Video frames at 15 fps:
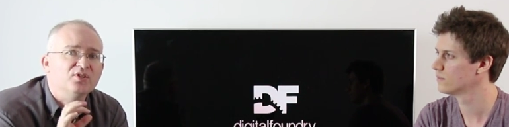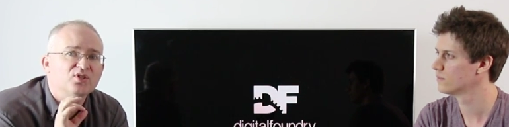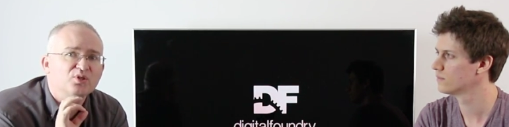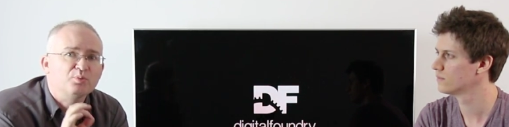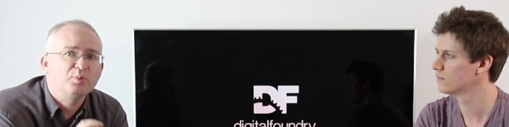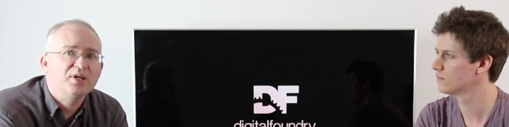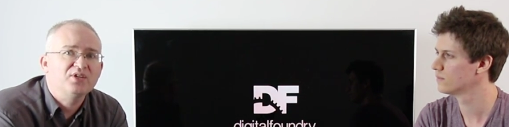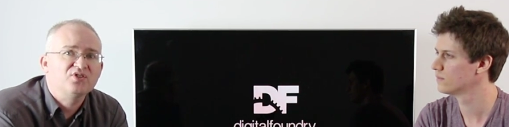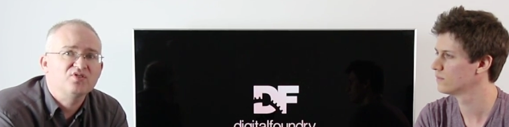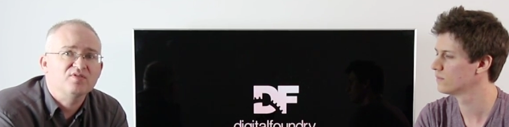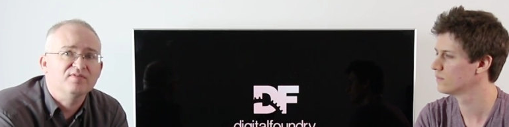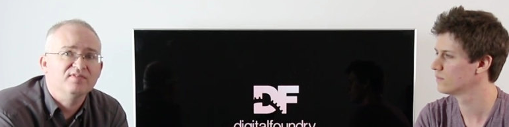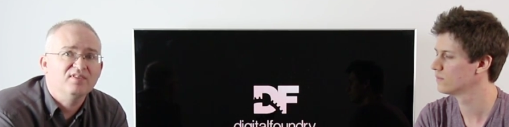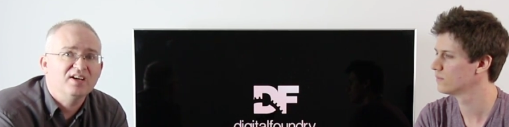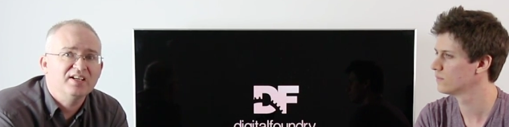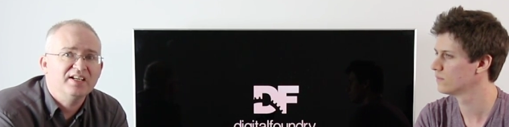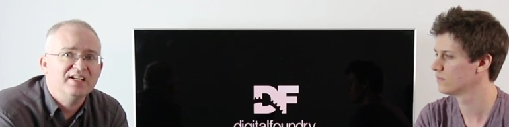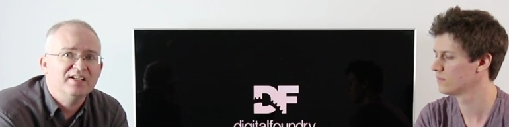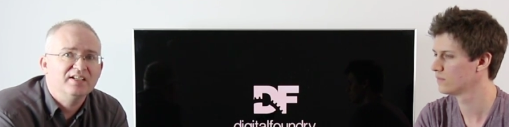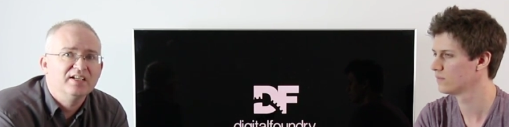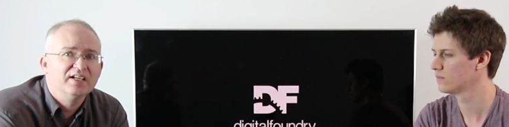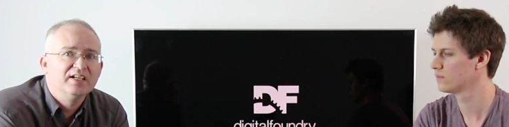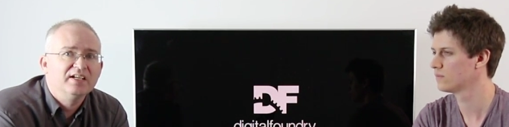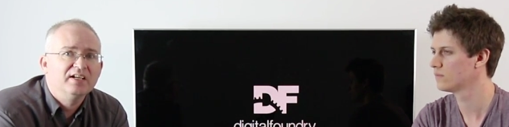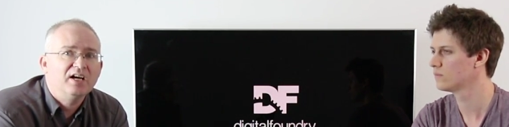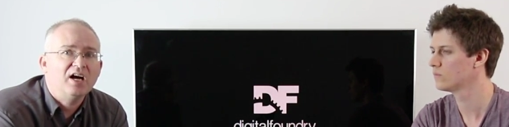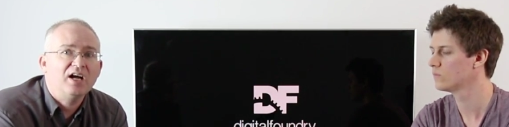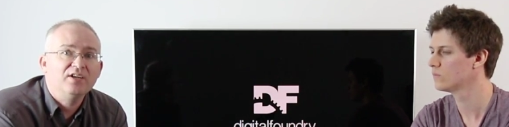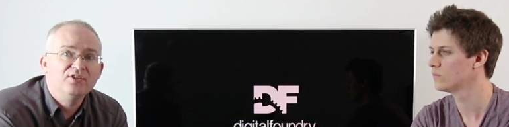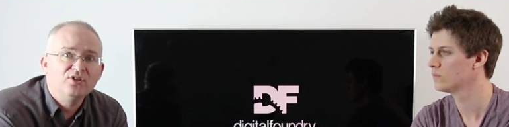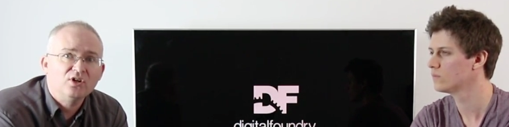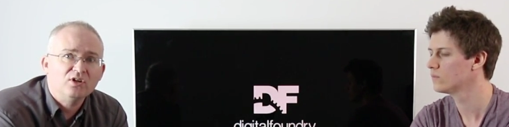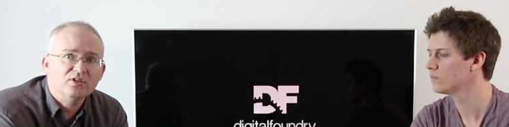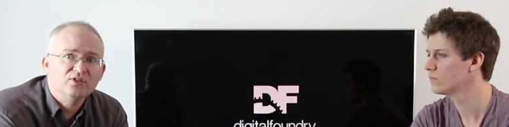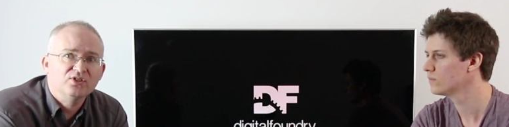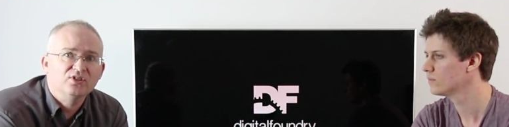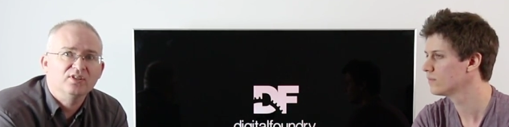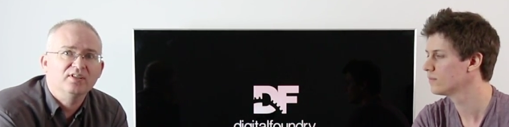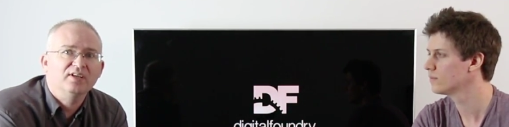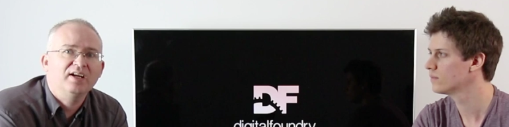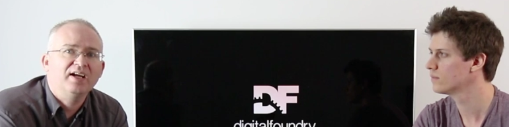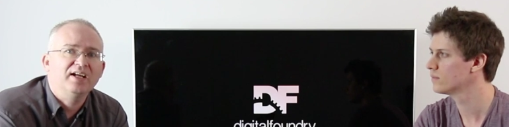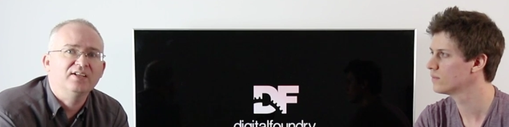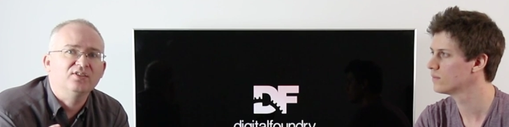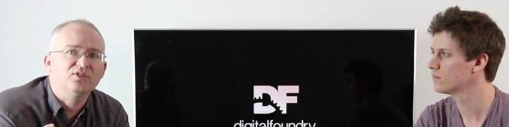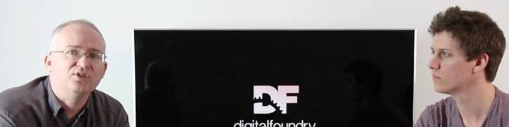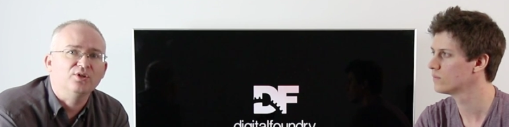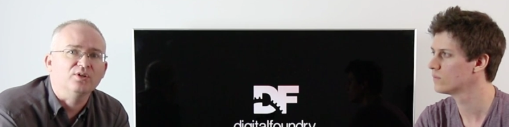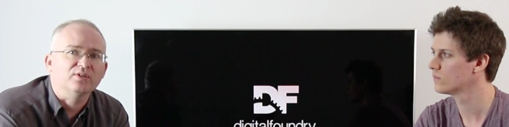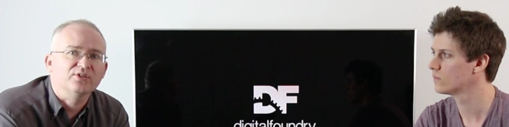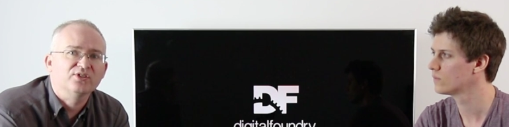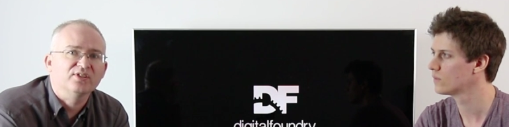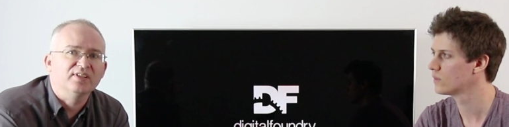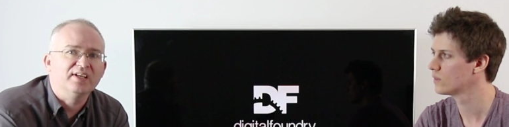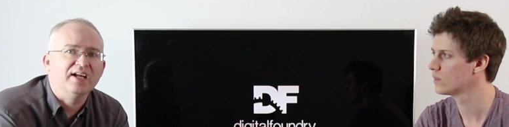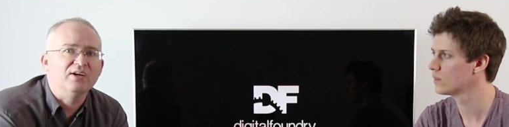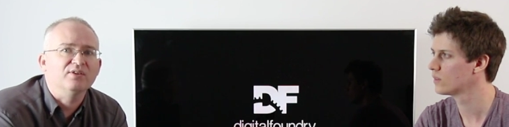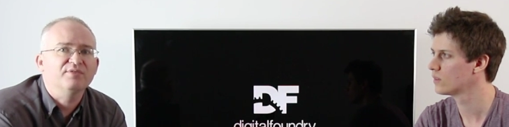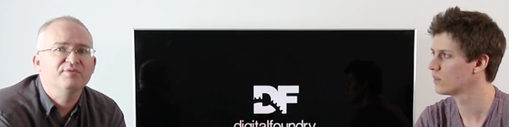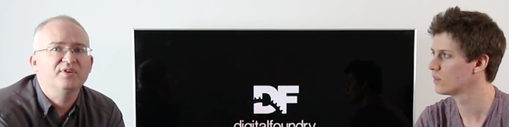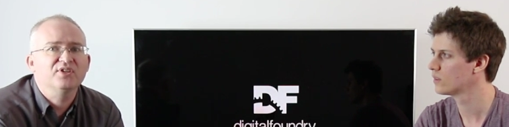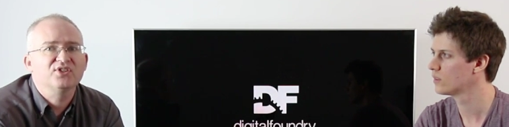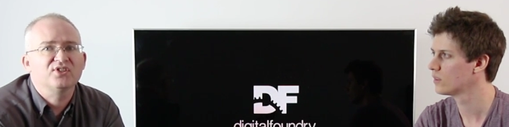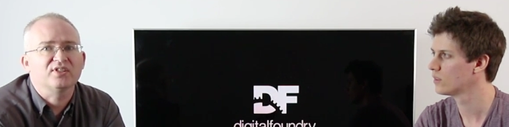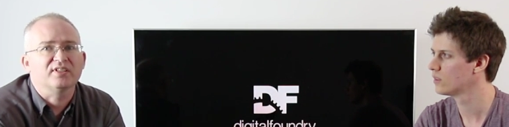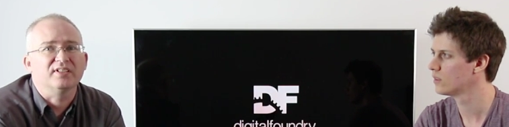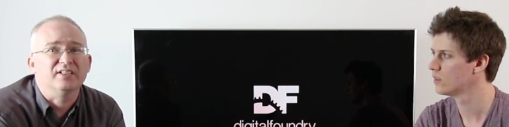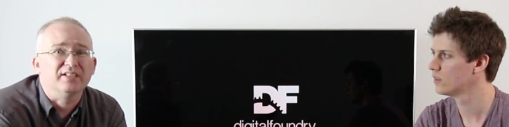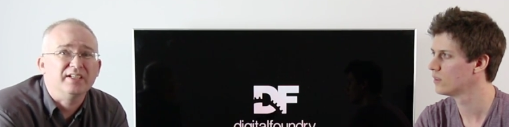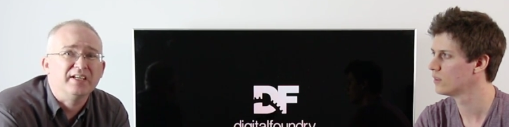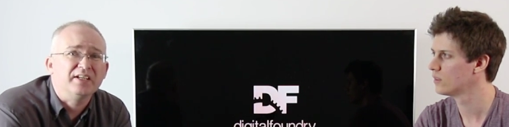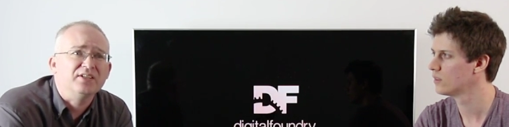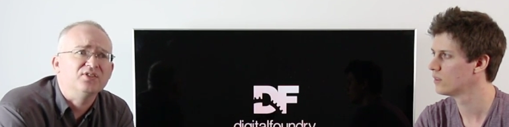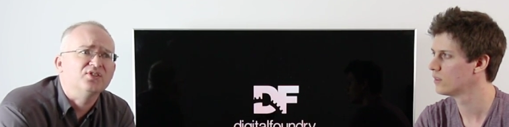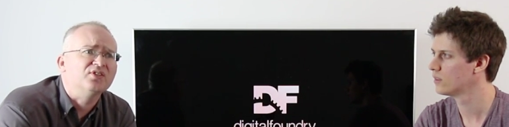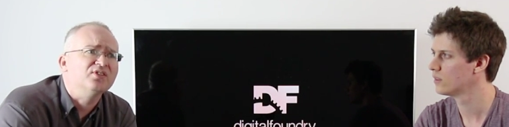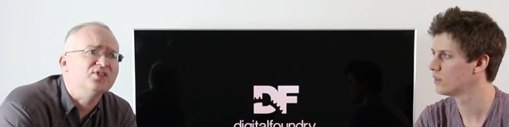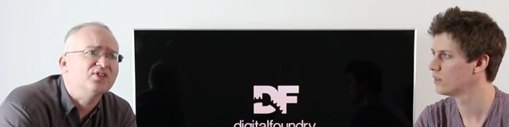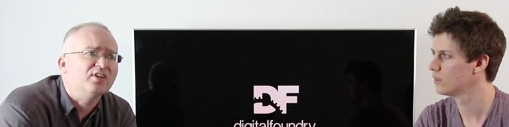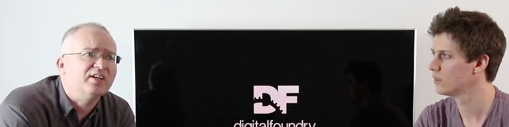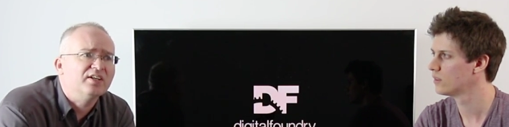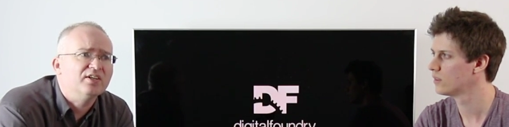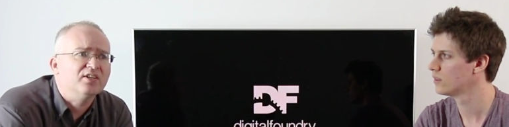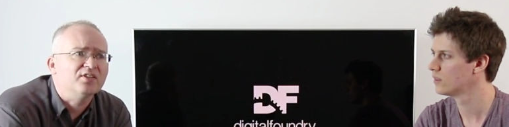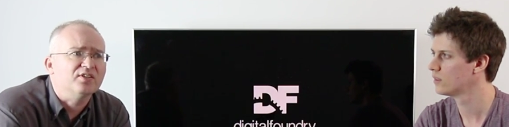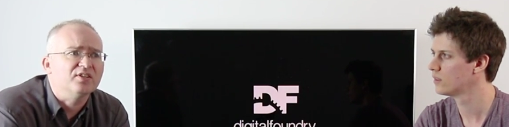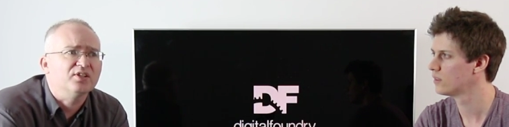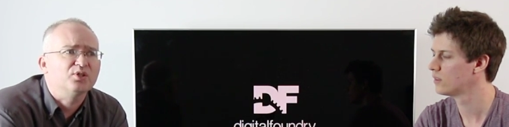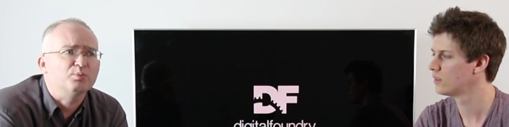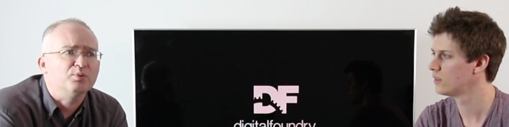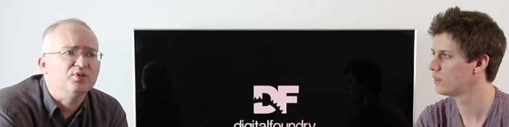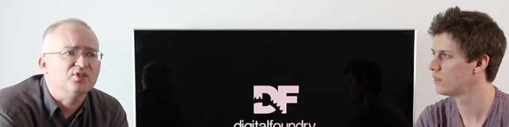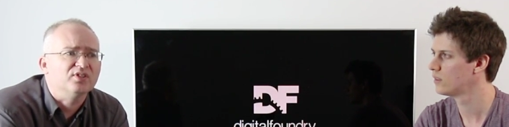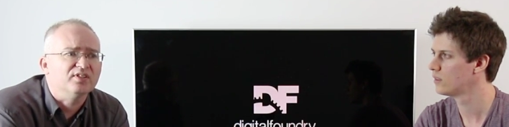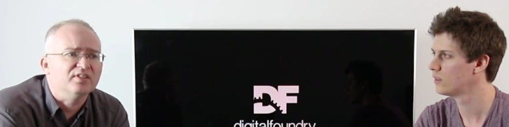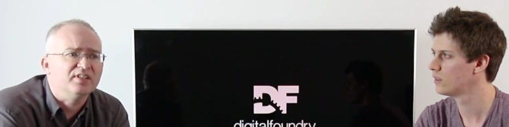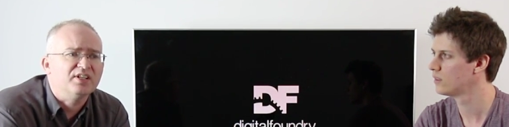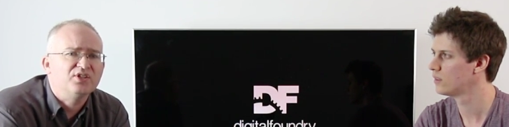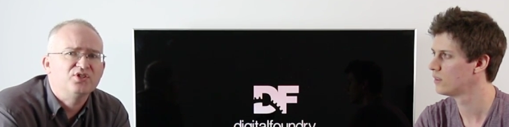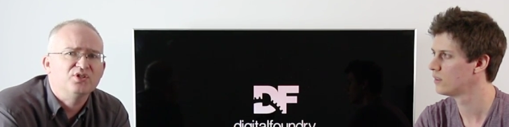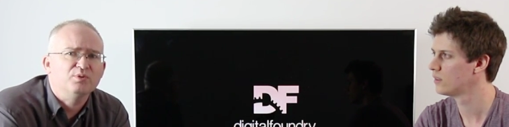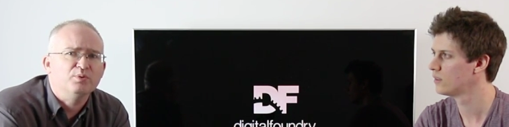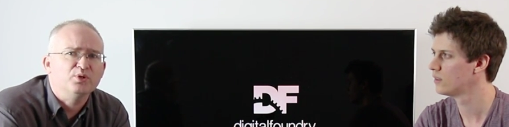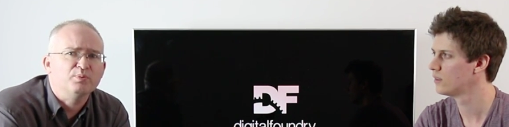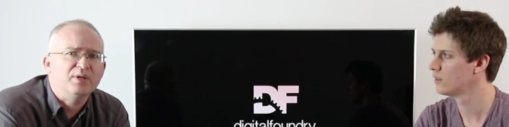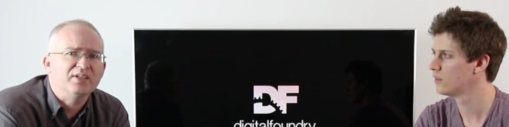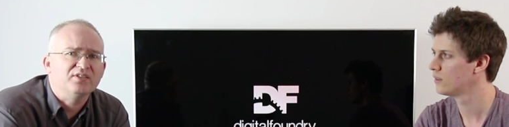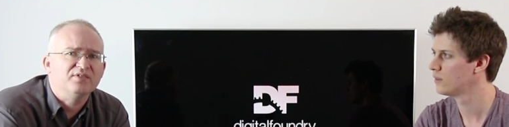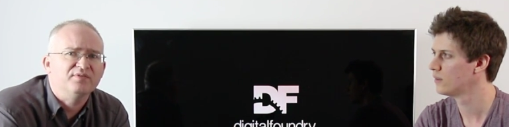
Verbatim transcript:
Speaker 1: the Switch running undocked and docked. Now, the first uh, instance that I heard that this was an issue was when a